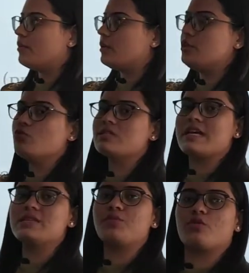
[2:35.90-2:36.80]
used
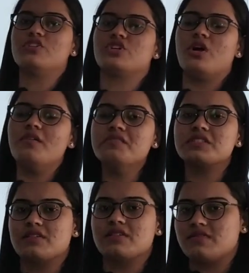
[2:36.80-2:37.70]
as provision of
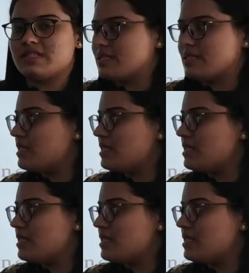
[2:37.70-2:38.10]
services.